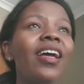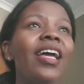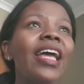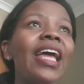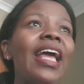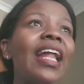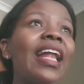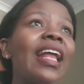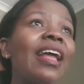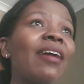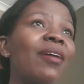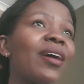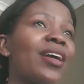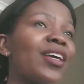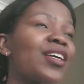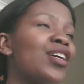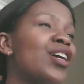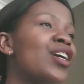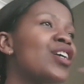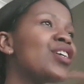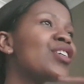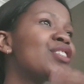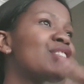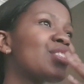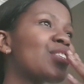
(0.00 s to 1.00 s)
Anyway,
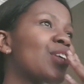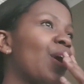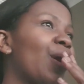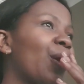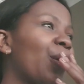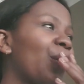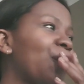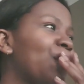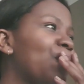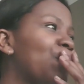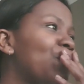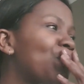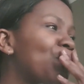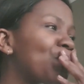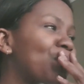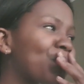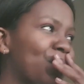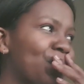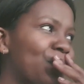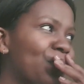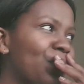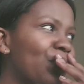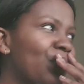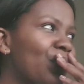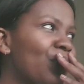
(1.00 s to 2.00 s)
so
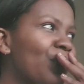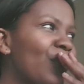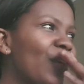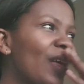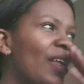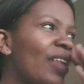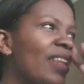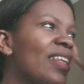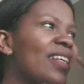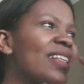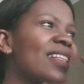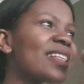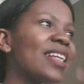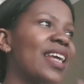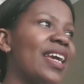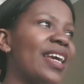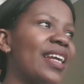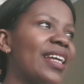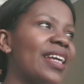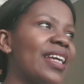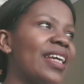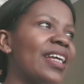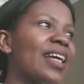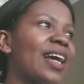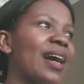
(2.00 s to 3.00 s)
this
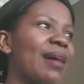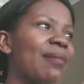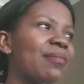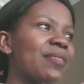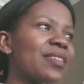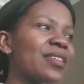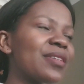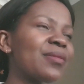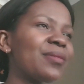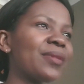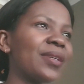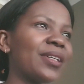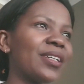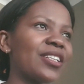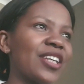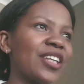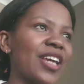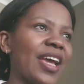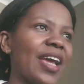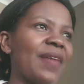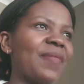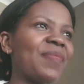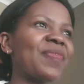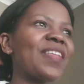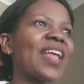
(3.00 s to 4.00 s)
lady comes in a
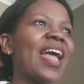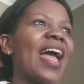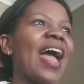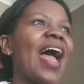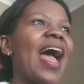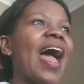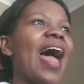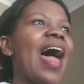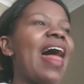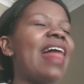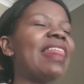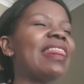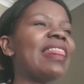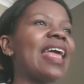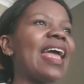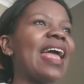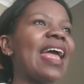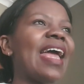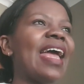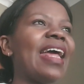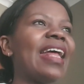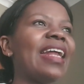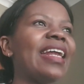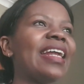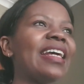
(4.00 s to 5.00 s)
wheelchair, and
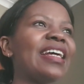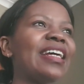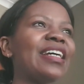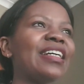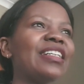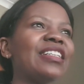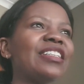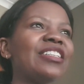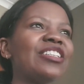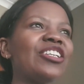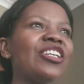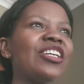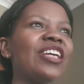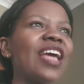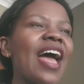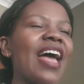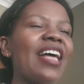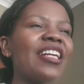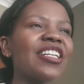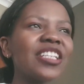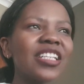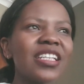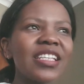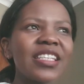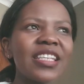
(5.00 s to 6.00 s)
then she,
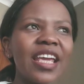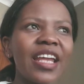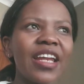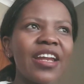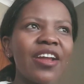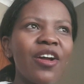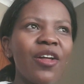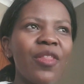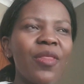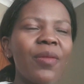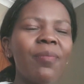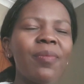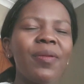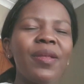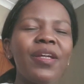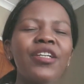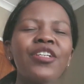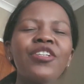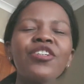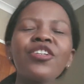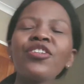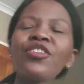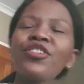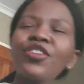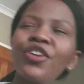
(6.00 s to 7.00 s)
as she's getting on the
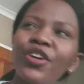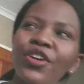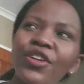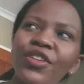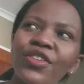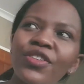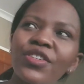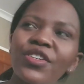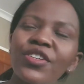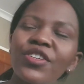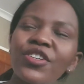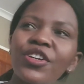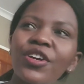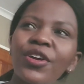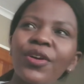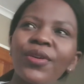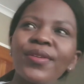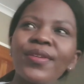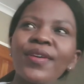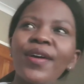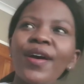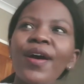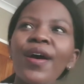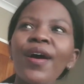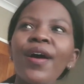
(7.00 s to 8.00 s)
plane, she turns and she
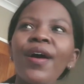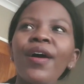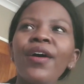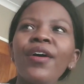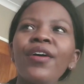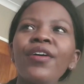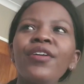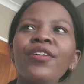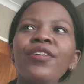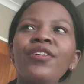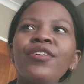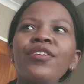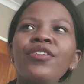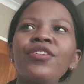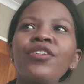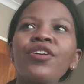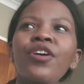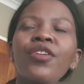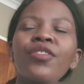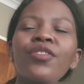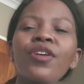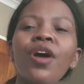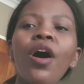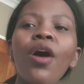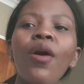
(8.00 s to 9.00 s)
goes, she
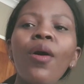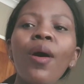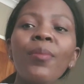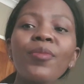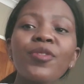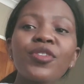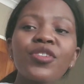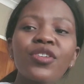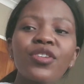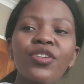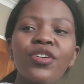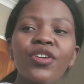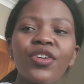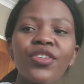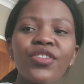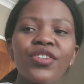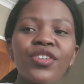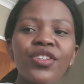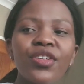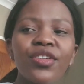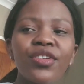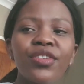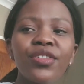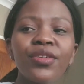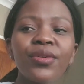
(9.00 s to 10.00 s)
goes, oh, I'm just going to go
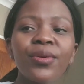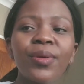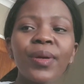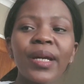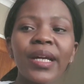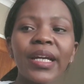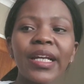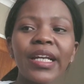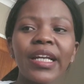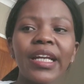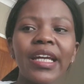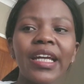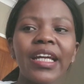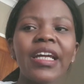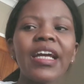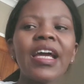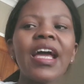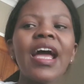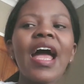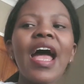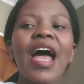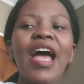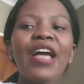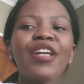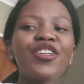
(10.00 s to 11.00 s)
to the loo quickly,
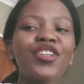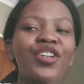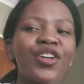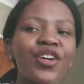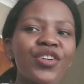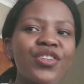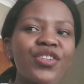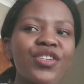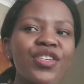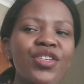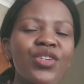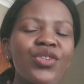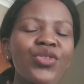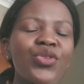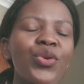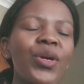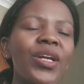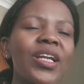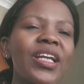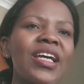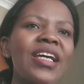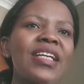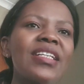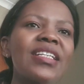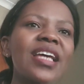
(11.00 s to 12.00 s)
and she goes to the
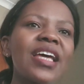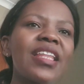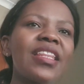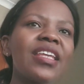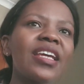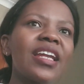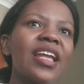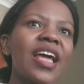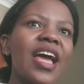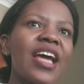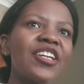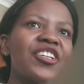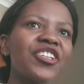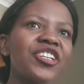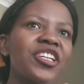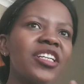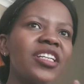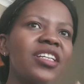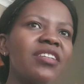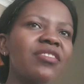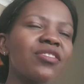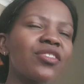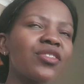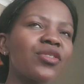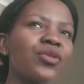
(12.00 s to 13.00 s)
toilet, and then as she
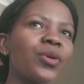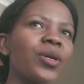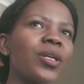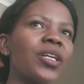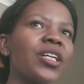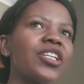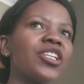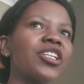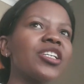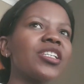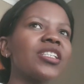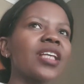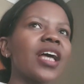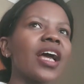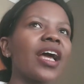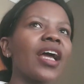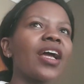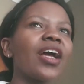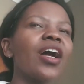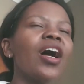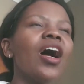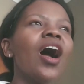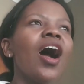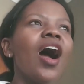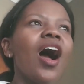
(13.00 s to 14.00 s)
leaves the toilet, she's
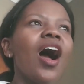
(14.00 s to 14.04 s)
like,